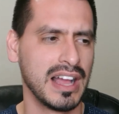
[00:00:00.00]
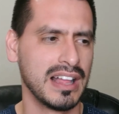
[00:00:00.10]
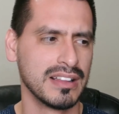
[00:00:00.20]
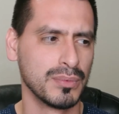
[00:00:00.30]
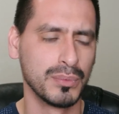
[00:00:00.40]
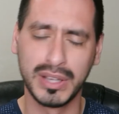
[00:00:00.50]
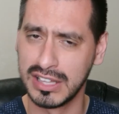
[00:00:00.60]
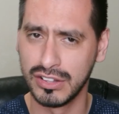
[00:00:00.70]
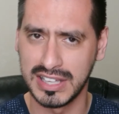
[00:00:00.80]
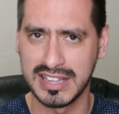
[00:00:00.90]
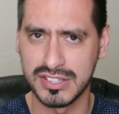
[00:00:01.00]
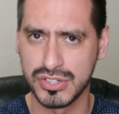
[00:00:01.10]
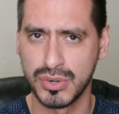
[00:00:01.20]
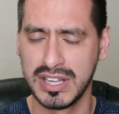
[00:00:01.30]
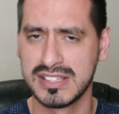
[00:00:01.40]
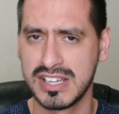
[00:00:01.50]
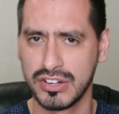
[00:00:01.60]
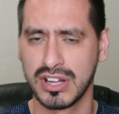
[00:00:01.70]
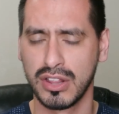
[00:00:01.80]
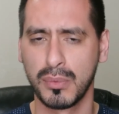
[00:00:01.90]
Uh, we can look at the screens
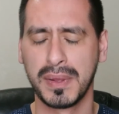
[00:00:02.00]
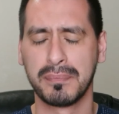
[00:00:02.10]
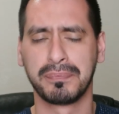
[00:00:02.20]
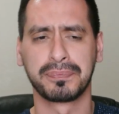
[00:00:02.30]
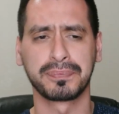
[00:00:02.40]
here in a little bit.